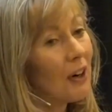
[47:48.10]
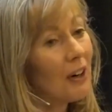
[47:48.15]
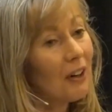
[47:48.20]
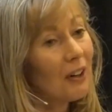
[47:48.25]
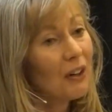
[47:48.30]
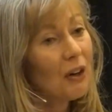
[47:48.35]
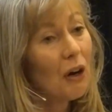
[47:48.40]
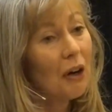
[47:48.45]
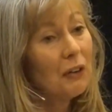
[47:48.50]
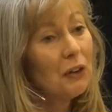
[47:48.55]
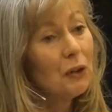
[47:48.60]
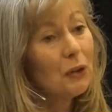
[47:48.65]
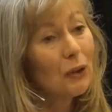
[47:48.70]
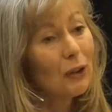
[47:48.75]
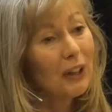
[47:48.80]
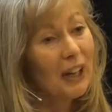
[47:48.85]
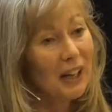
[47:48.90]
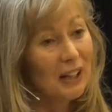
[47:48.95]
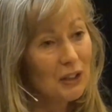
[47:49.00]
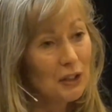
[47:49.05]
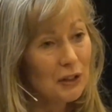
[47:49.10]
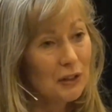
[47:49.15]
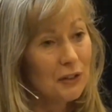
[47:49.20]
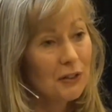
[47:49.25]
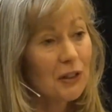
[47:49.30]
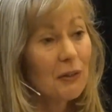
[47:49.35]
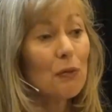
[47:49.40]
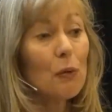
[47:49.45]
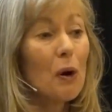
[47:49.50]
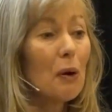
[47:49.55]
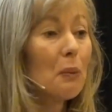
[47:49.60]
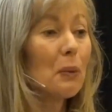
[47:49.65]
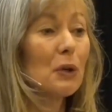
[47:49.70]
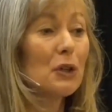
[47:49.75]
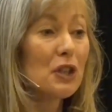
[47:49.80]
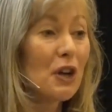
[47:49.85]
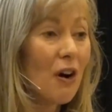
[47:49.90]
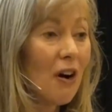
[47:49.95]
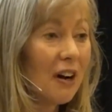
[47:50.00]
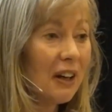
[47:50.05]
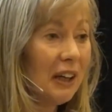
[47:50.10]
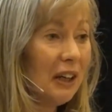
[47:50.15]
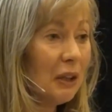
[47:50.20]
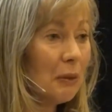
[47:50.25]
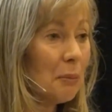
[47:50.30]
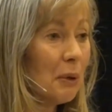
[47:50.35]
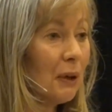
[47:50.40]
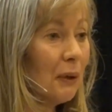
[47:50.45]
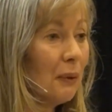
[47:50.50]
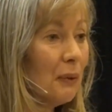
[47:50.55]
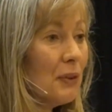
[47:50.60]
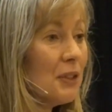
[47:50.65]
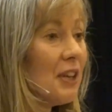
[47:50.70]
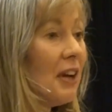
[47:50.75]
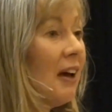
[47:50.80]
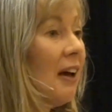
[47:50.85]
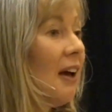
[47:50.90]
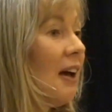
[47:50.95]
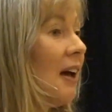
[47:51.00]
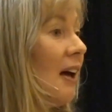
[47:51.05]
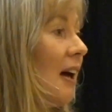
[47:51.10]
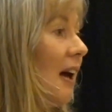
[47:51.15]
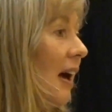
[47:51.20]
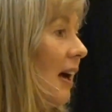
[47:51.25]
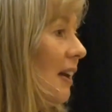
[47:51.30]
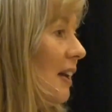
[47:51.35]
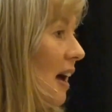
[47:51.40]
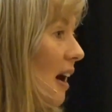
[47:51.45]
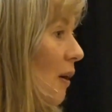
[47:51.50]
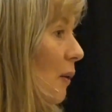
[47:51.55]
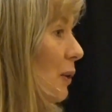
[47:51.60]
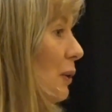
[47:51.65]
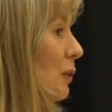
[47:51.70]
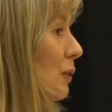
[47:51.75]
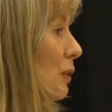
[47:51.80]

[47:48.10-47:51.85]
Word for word: are on your edges of what we're talking about and how